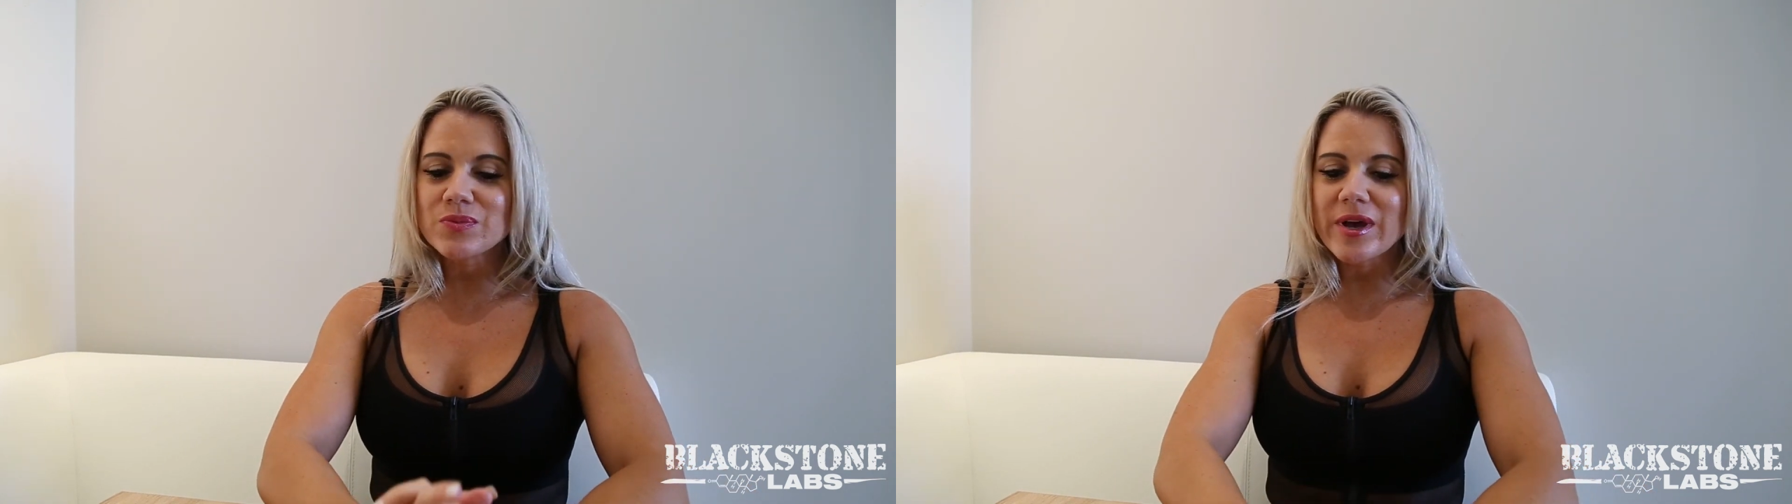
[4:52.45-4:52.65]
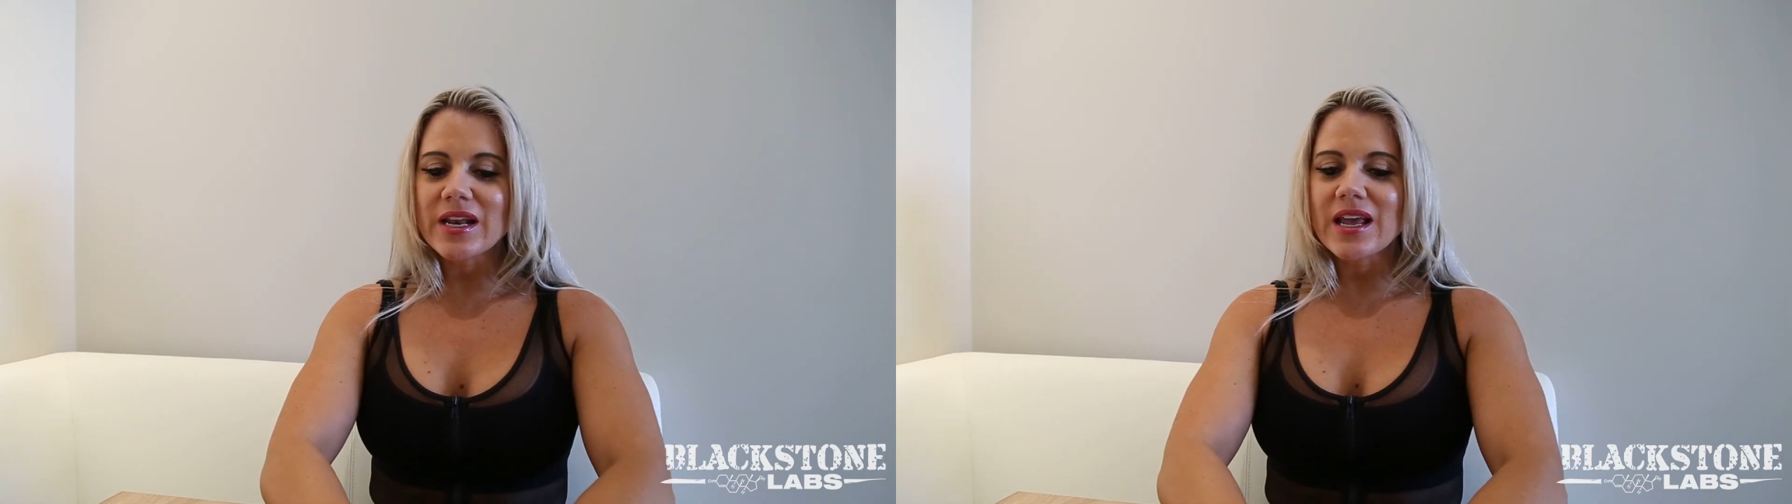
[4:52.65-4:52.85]

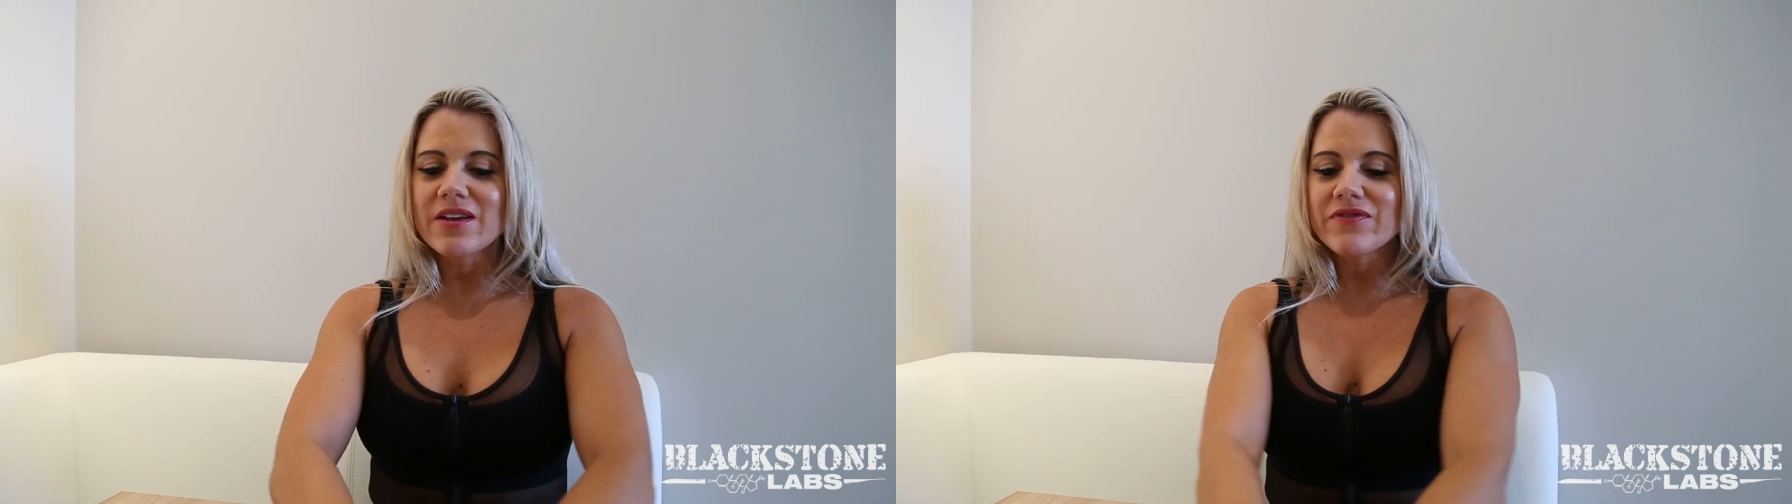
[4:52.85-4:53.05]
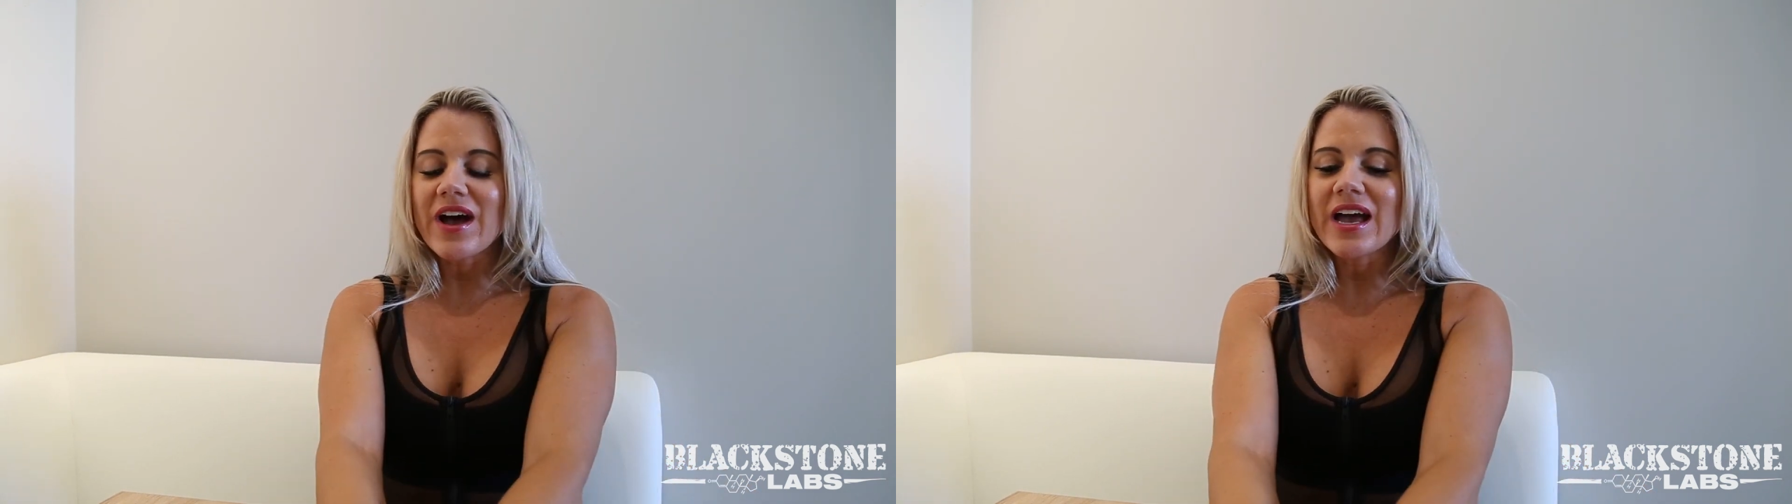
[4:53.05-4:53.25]
but
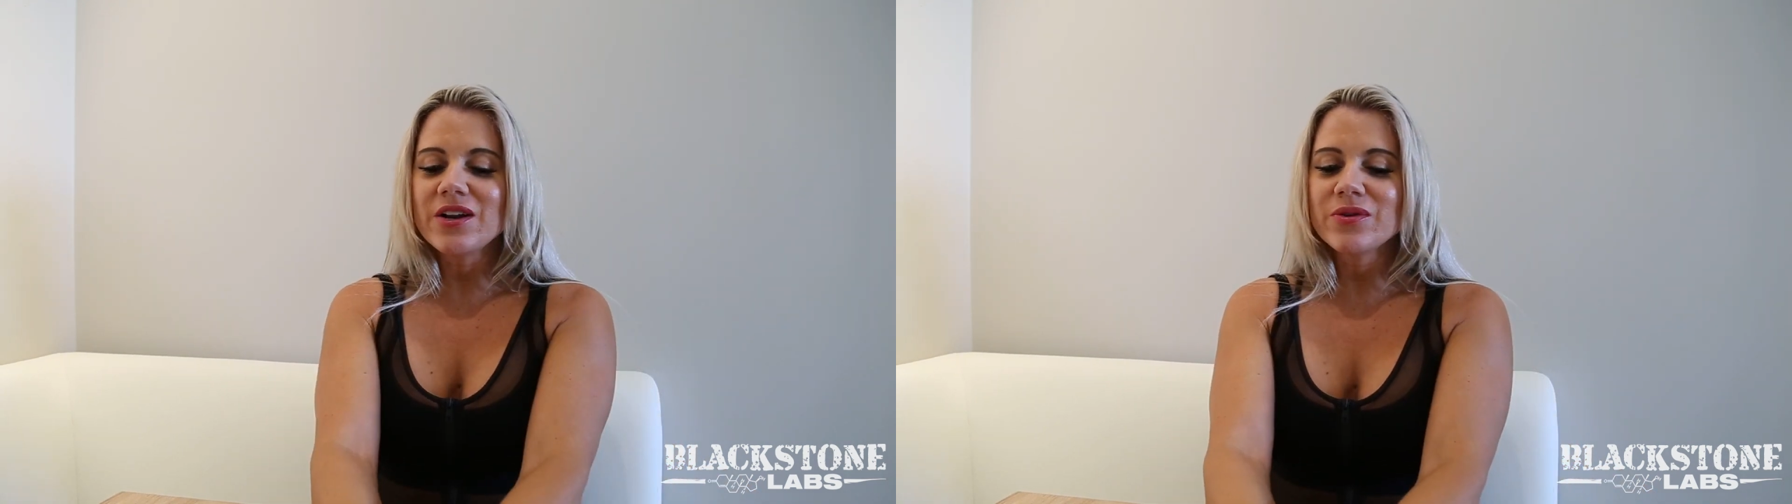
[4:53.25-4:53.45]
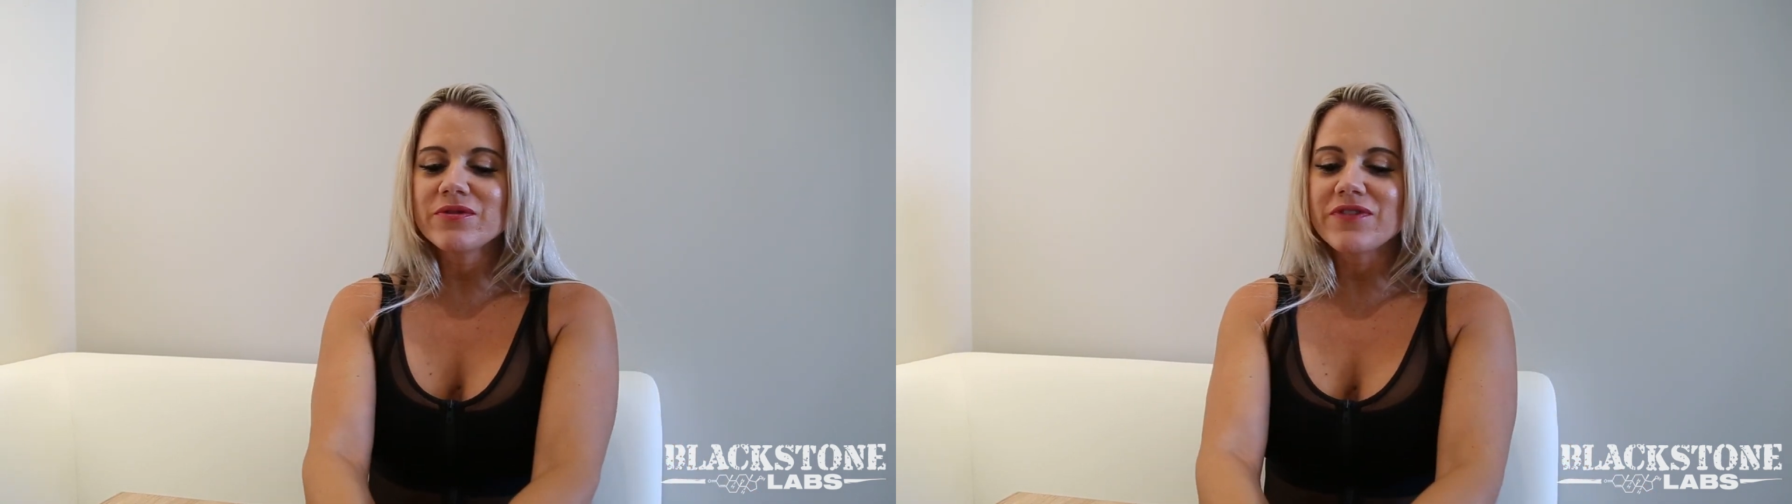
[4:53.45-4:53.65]
if I
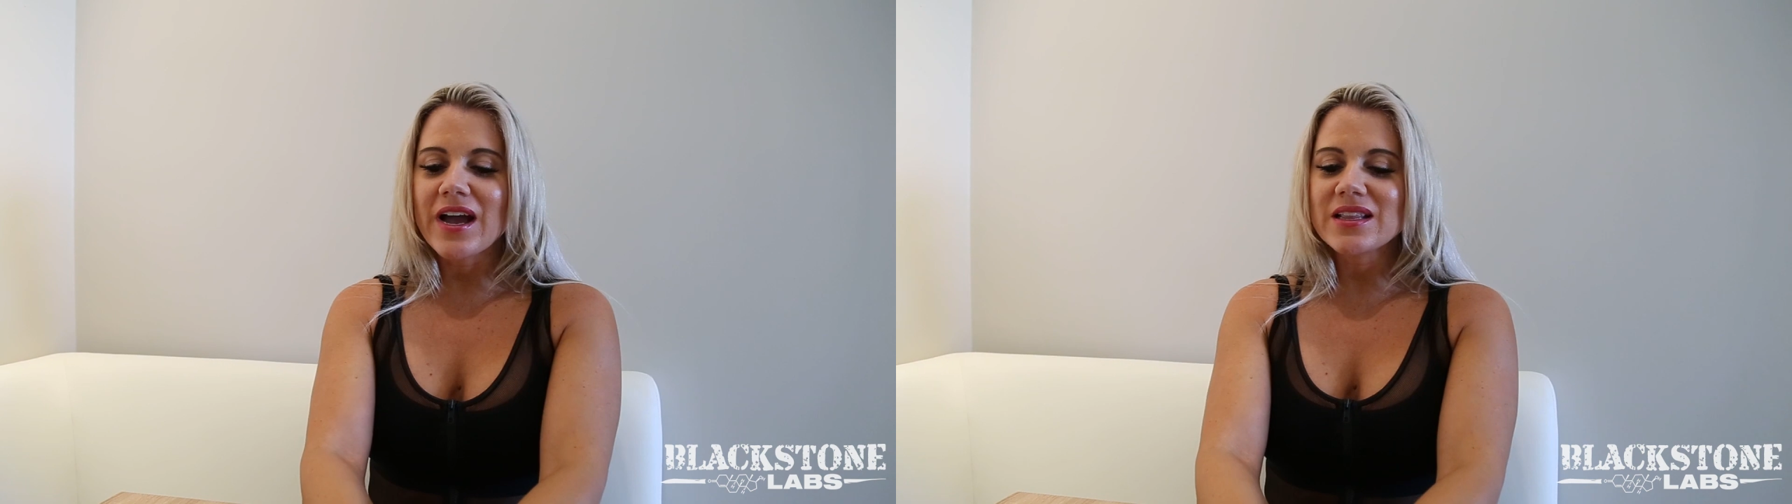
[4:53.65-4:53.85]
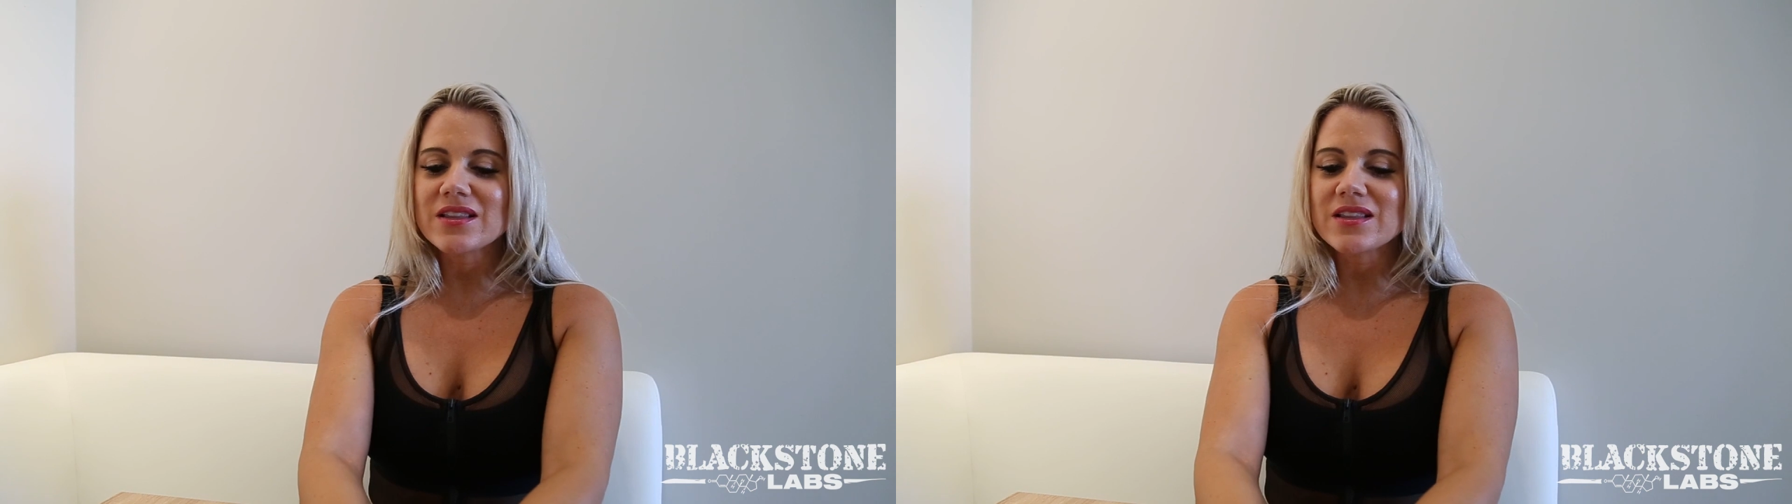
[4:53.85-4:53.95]
don't find